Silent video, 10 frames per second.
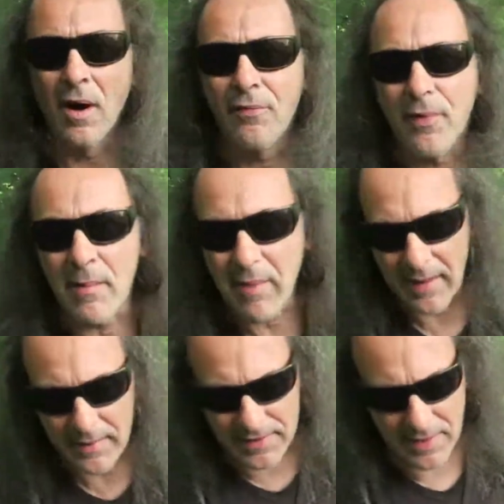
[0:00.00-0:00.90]
off we
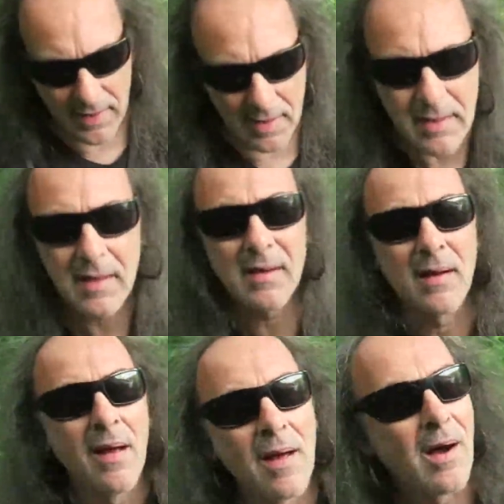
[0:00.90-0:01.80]
went,
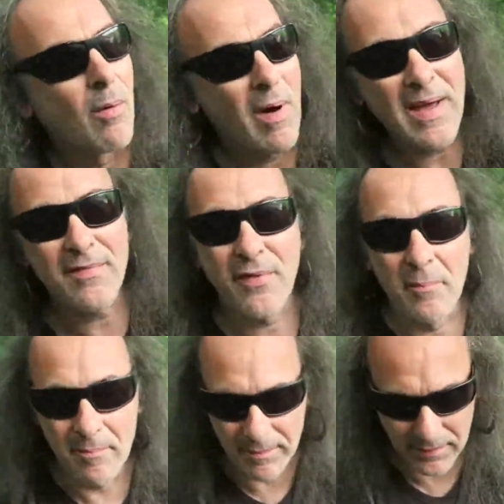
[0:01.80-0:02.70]
away
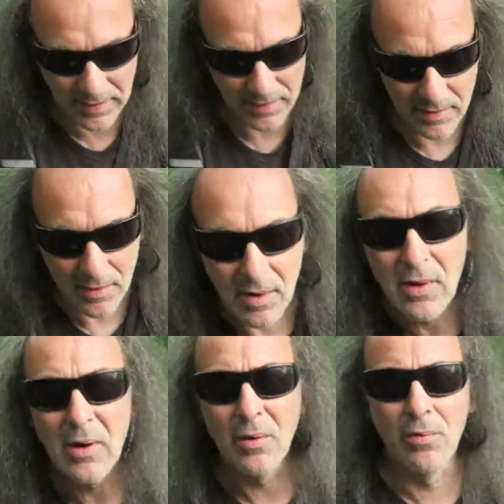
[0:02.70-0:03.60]
from
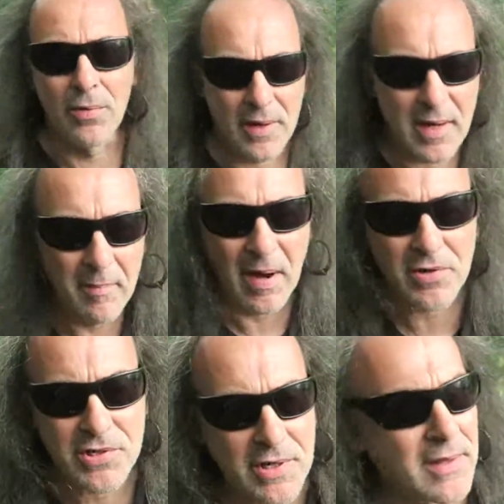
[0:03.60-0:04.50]
all the
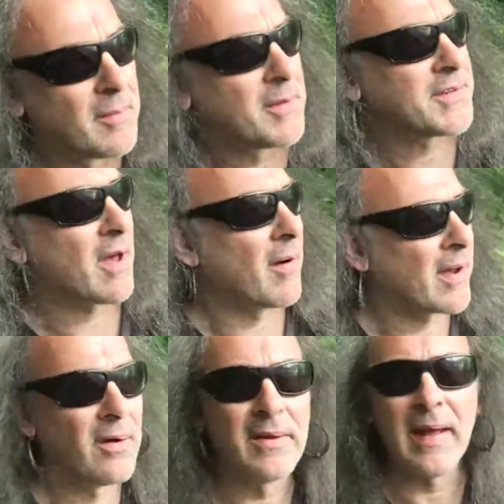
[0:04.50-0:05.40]
commotion that was
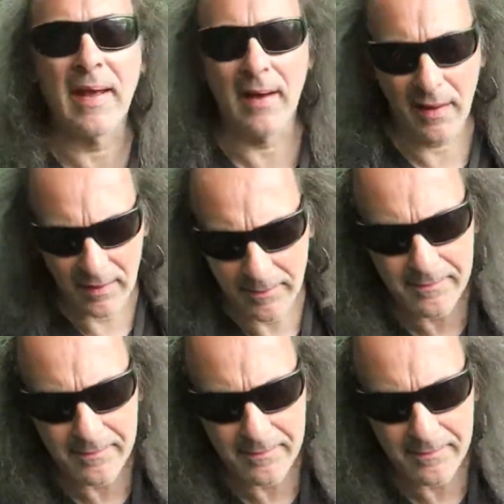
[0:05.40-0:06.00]
going on here,